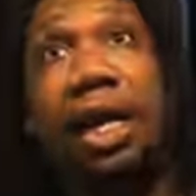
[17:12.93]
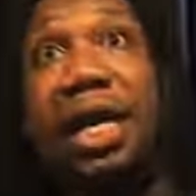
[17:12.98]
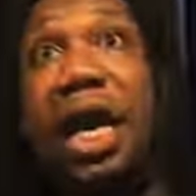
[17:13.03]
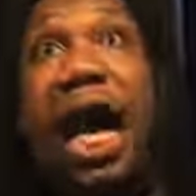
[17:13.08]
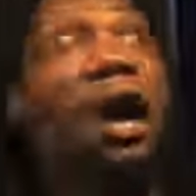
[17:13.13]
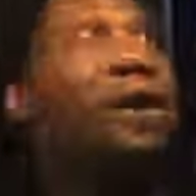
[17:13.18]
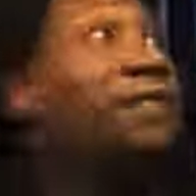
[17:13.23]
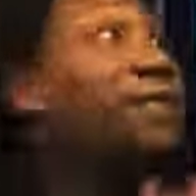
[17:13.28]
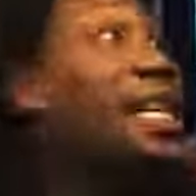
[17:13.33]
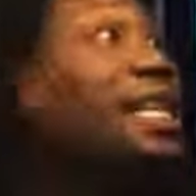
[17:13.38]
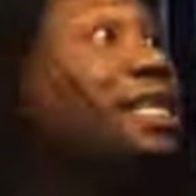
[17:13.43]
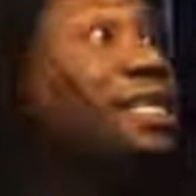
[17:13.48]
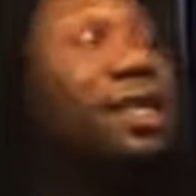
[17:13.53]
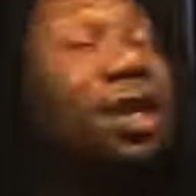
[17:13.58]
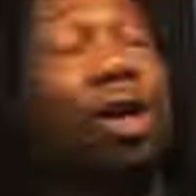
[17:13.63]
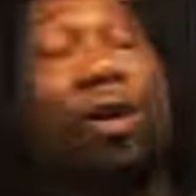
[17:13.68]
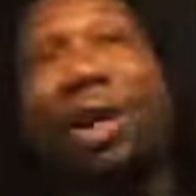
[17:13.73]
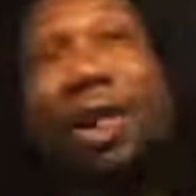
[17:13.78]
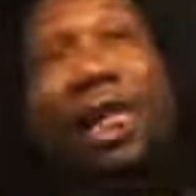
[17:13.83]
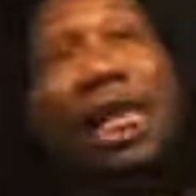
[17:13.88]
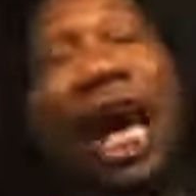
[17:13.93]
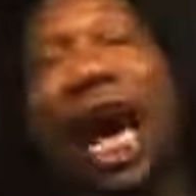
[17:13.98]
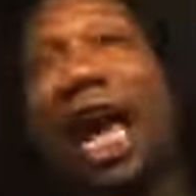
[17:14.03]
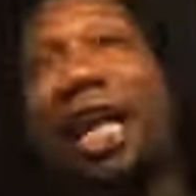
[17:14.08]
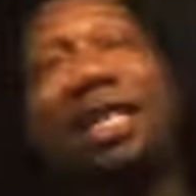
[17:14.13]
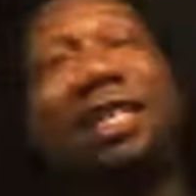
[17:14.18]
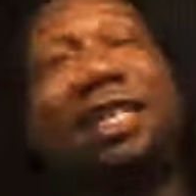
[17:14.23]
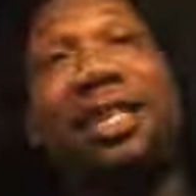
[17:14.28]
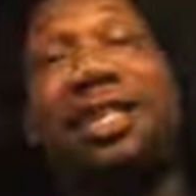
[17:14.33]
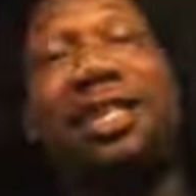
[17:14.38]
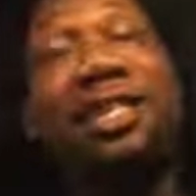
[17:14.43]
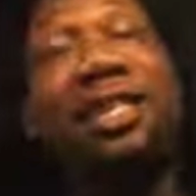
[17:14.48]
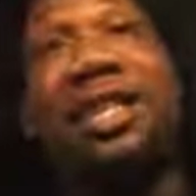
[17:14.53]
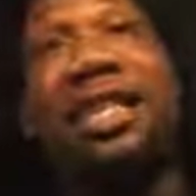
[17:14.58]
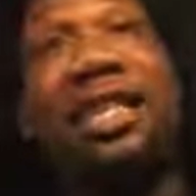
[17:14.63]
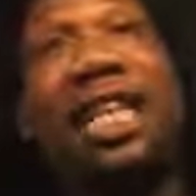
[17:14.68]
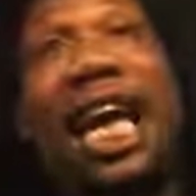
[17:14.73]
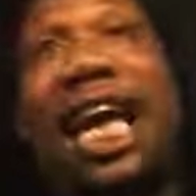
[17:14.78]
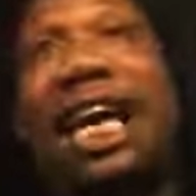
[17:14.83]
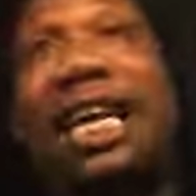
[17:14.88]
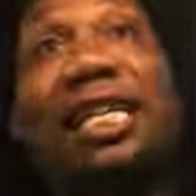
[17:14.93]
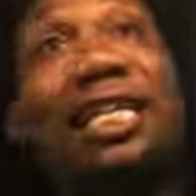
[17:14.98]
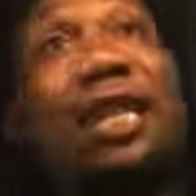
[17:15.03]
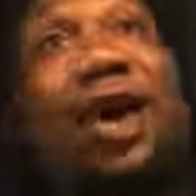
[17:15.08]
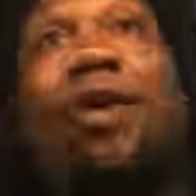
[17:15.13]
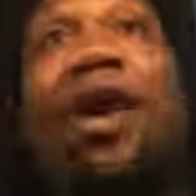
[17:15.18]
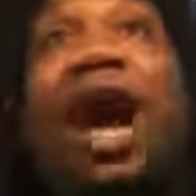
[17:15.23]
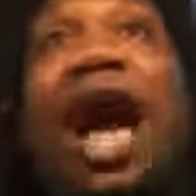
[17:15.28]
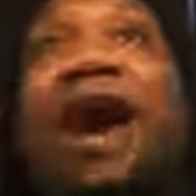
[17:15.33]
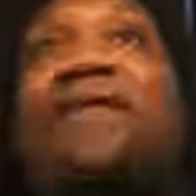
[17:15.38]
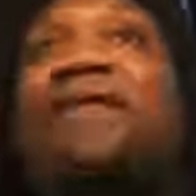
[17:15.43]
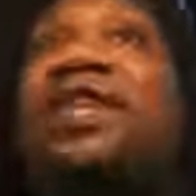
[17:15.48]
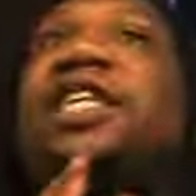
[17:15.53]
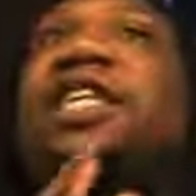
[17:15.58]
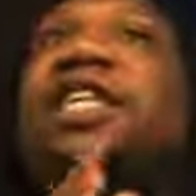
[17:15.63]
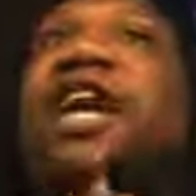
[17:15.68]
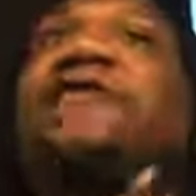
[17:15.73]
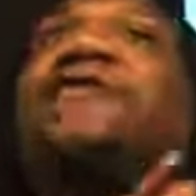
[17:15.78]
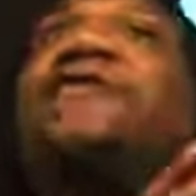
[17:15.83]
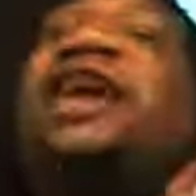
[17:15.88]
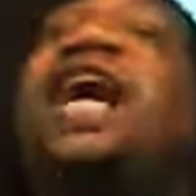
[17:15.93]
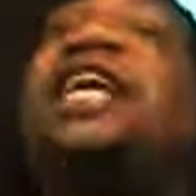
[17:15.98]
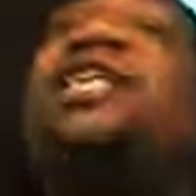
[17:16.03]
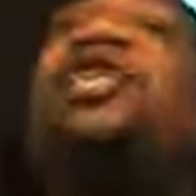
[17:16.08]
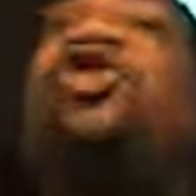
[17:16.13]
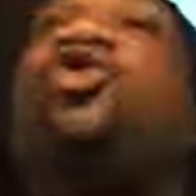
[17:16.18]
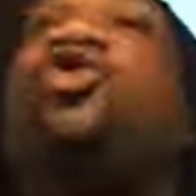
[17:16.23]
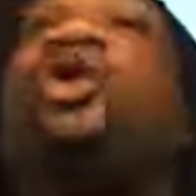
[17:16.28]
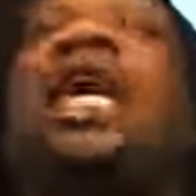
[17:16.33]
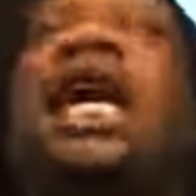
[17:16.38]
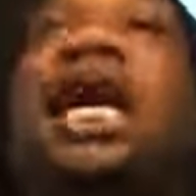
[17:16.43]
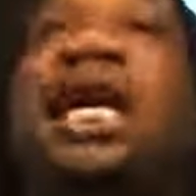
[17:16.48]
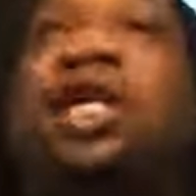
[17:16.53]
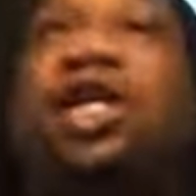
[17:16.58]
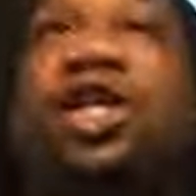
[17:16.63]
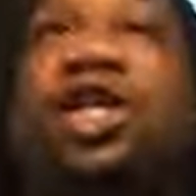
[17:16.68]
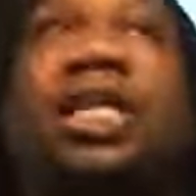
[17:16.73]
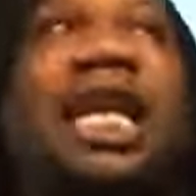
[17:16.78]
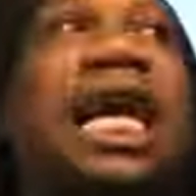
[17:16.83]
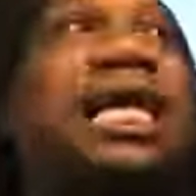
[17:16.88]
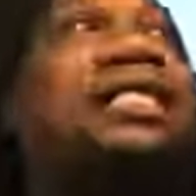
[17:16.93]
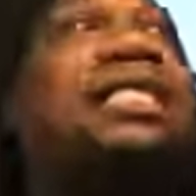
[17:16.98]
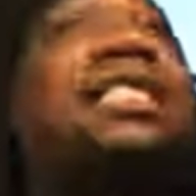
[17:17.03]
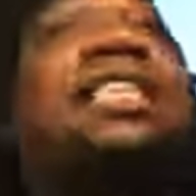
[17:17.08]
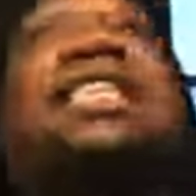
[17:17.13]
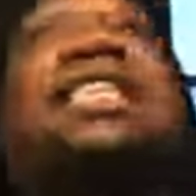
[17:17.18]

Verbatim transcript: Now, if these sociologists today don't have enough education, that's